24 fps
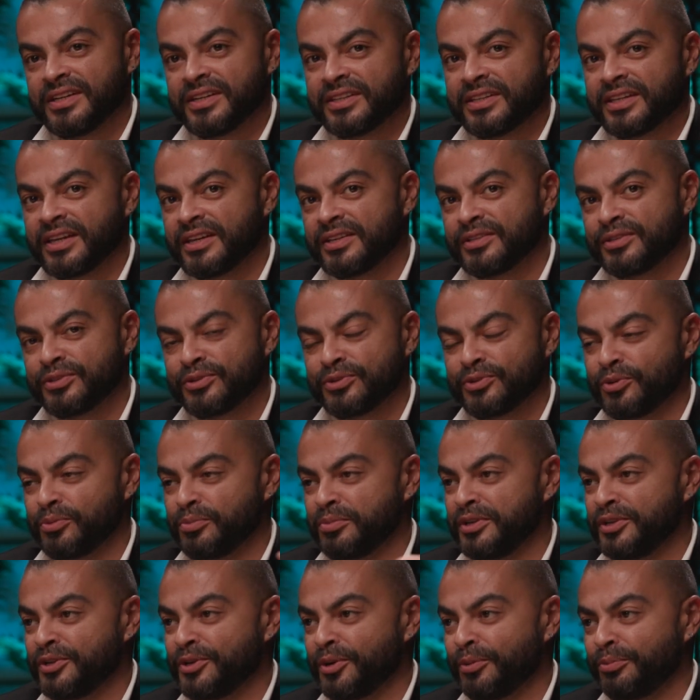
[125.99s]
It has so
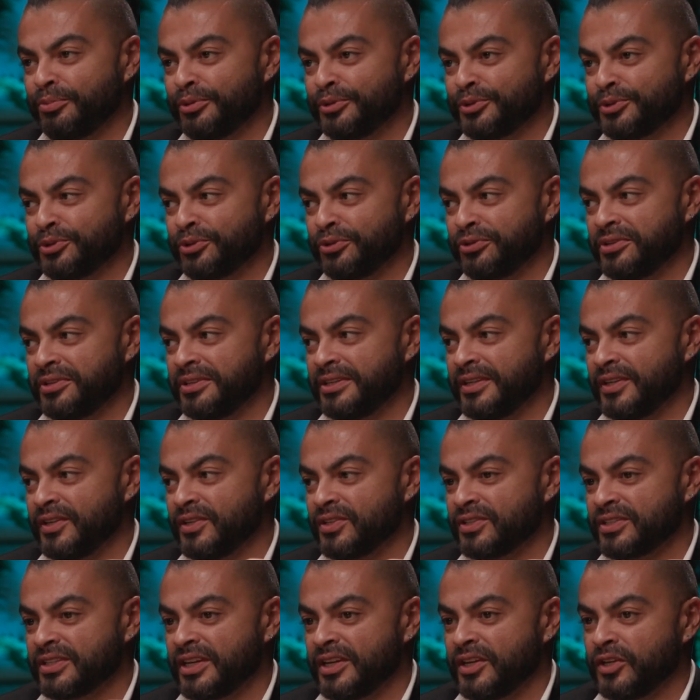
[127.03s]
many
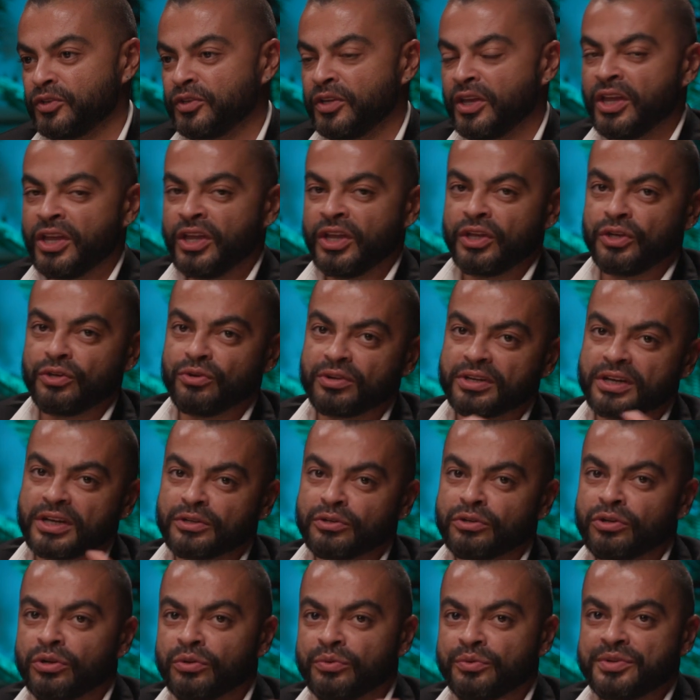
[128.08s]
opportunities, and you can
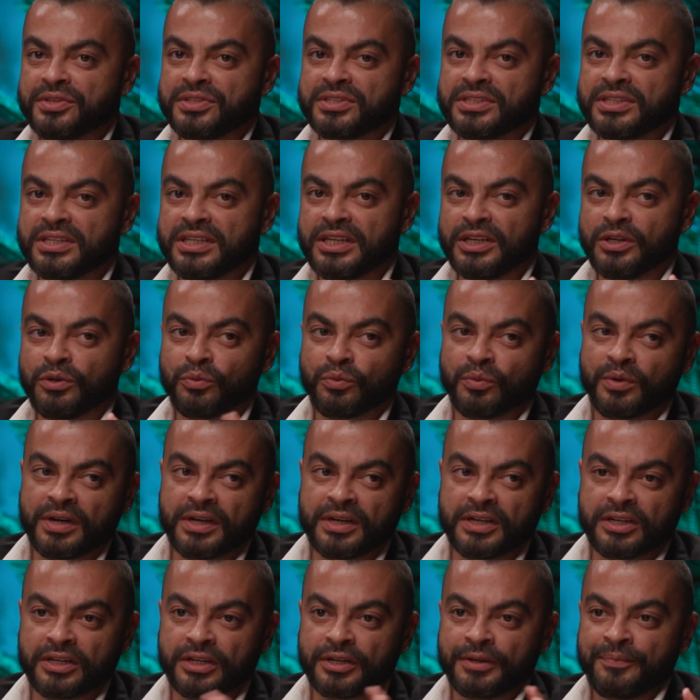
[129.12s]
always see
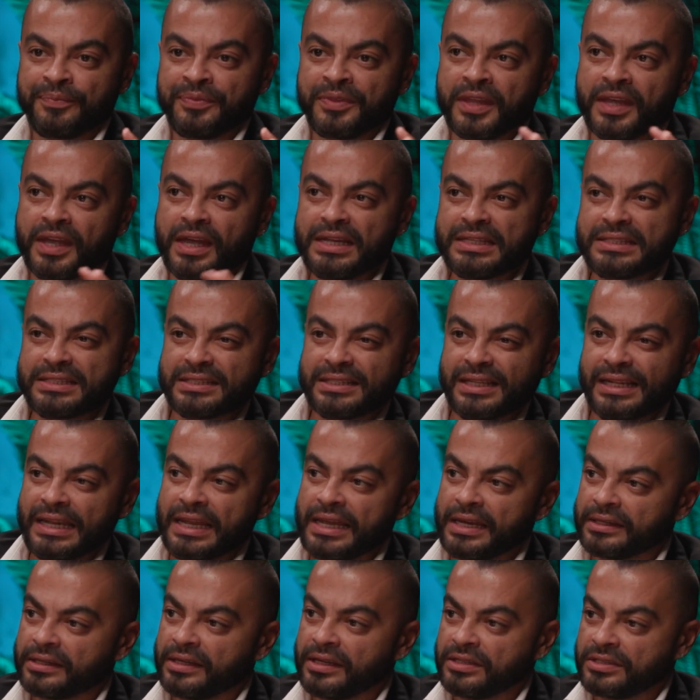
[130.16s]
where it's
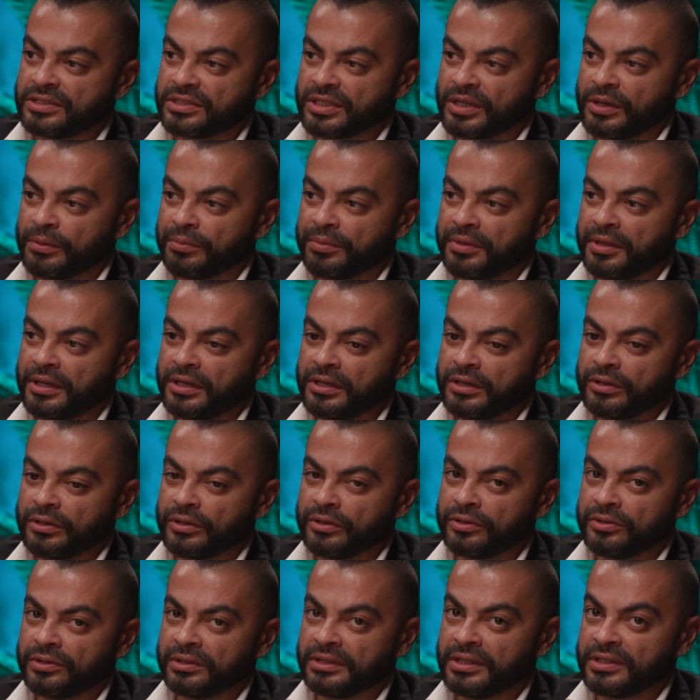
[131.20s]
lacking something
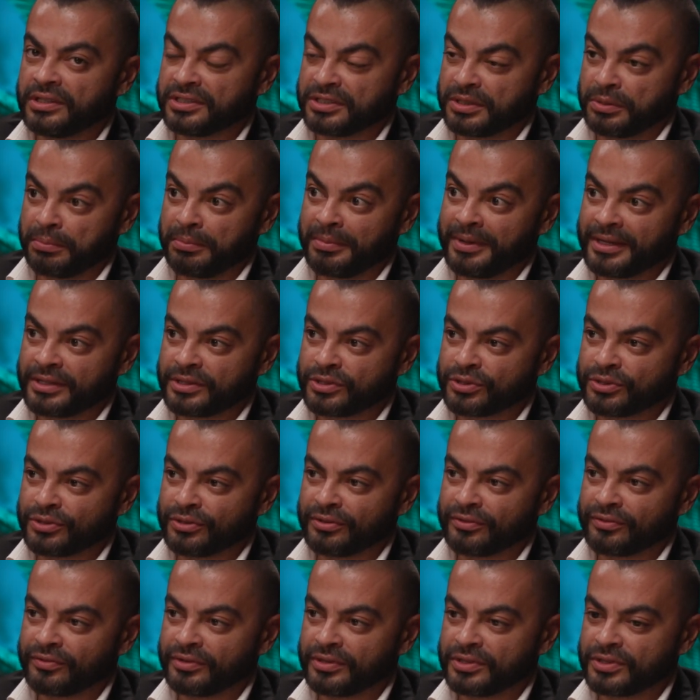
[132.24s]
or there is a bad
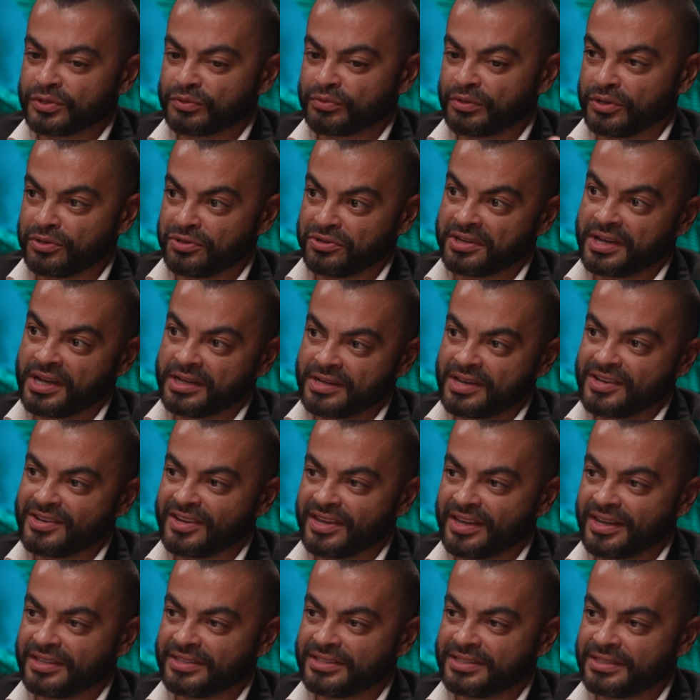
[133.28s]
service where you can
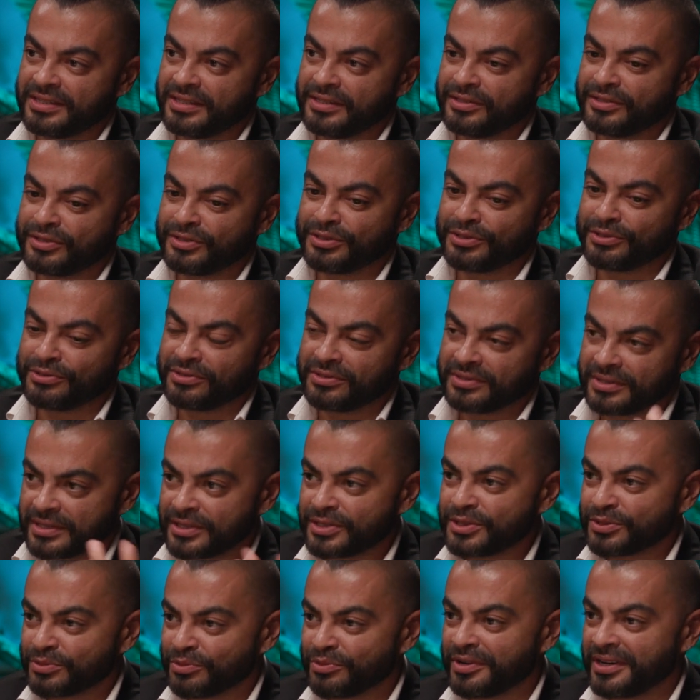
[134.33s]
enhance it. So this
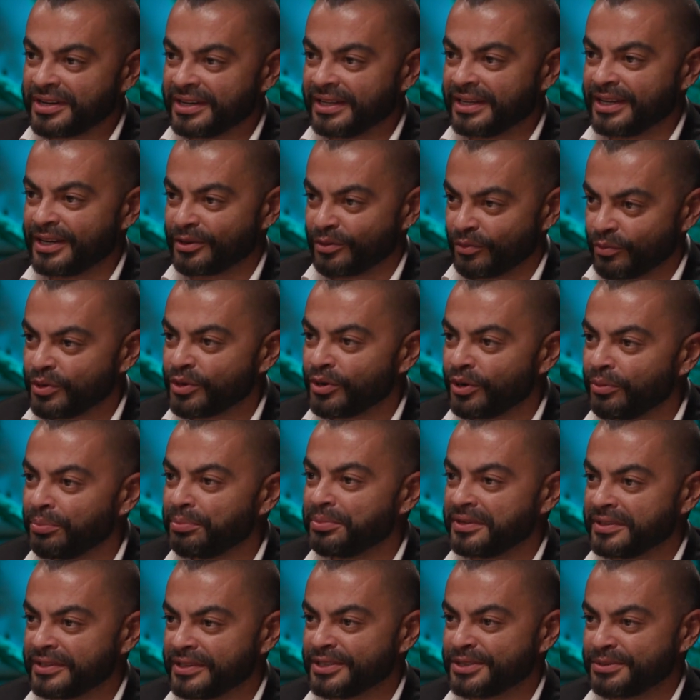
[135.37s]
is why we
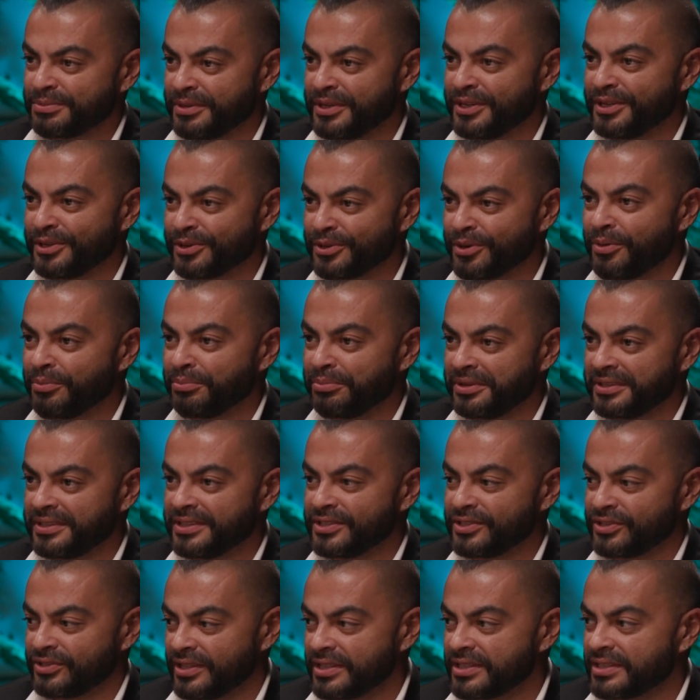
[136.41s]
open this many
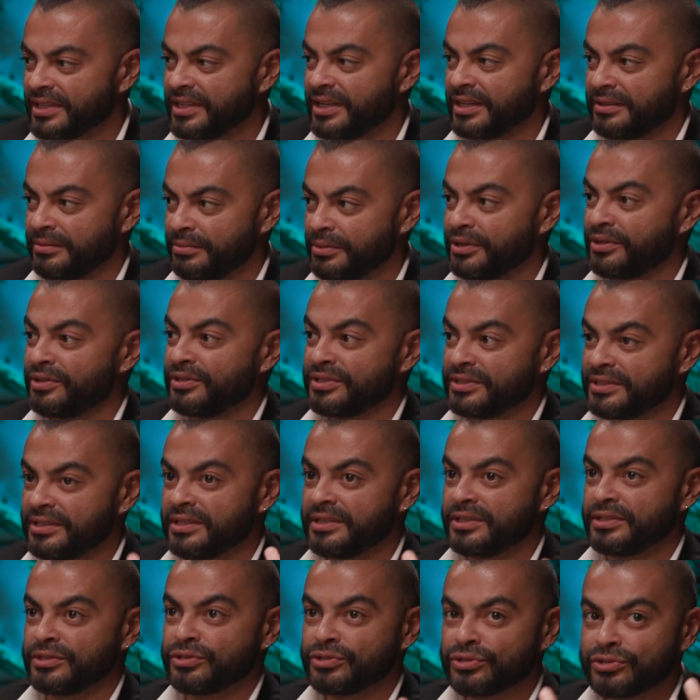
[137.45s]
companies, just because there
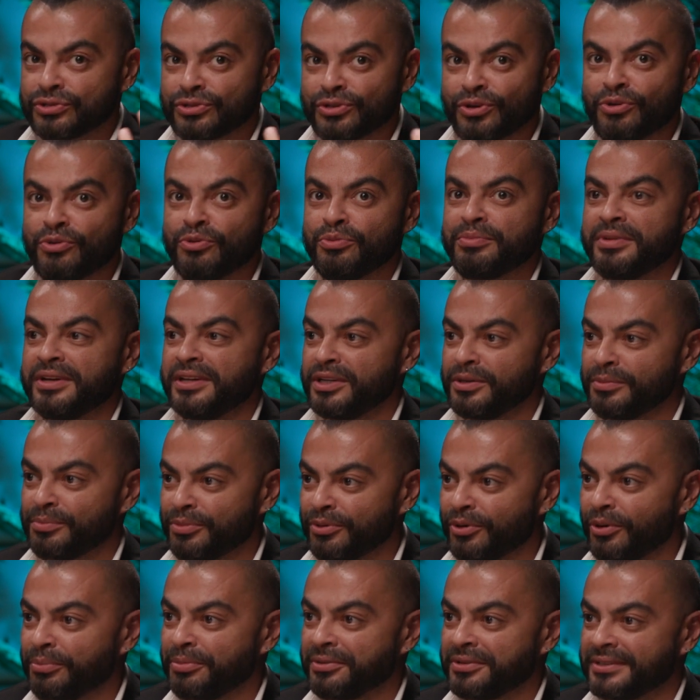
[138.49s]
is so many
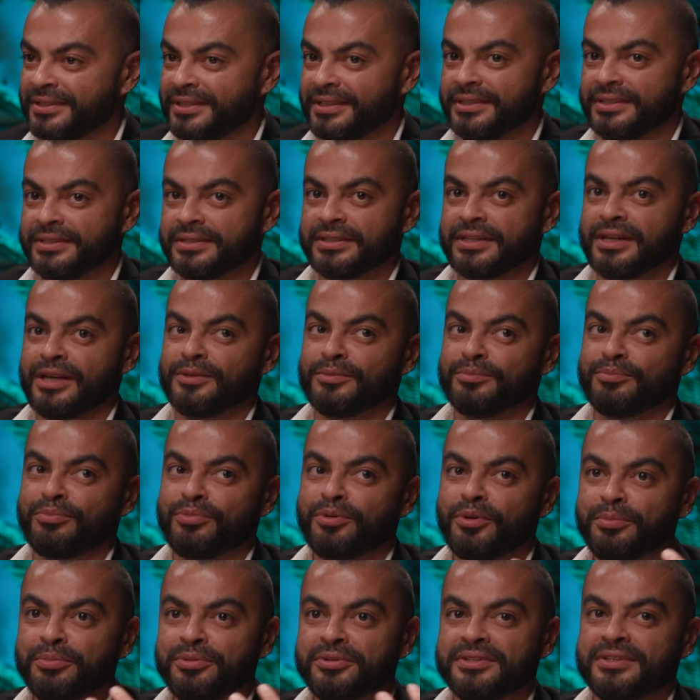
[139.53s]
properties and
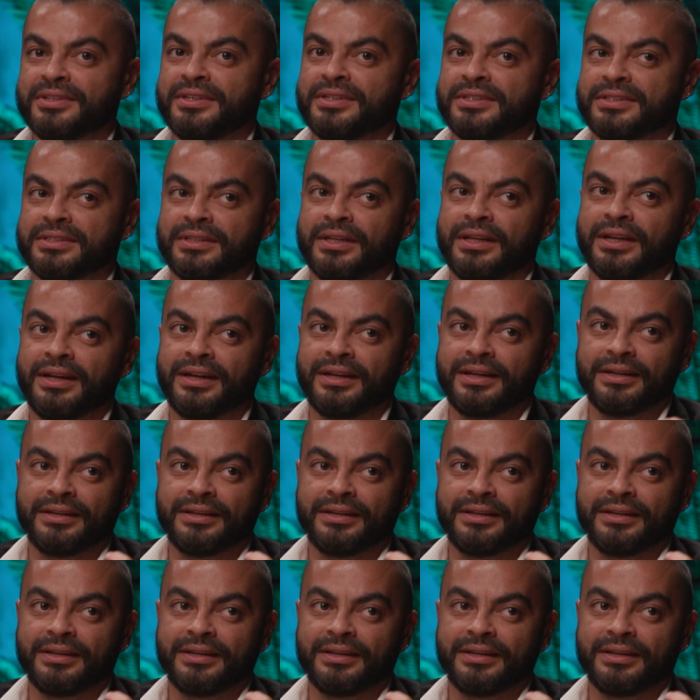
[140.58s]
properties that